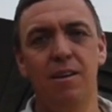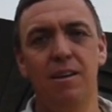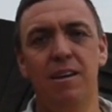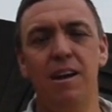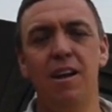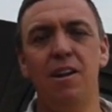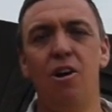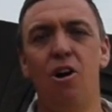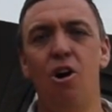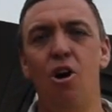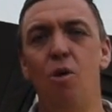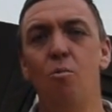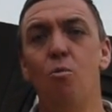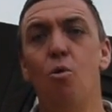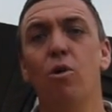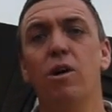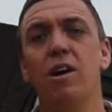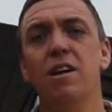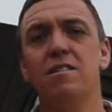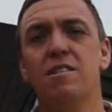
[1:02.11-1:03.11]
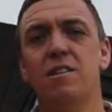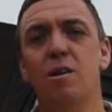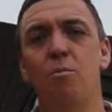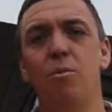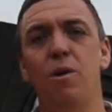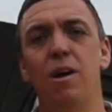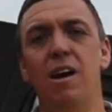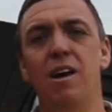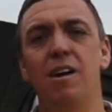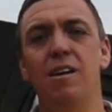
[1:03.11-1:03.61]
get home or get
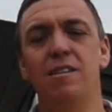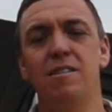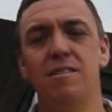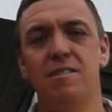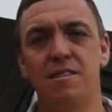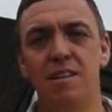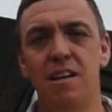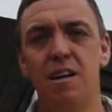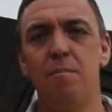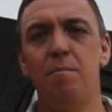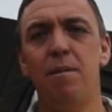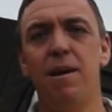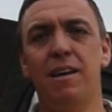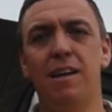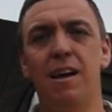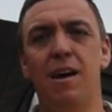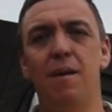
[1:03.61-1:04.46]
somewhere, set it back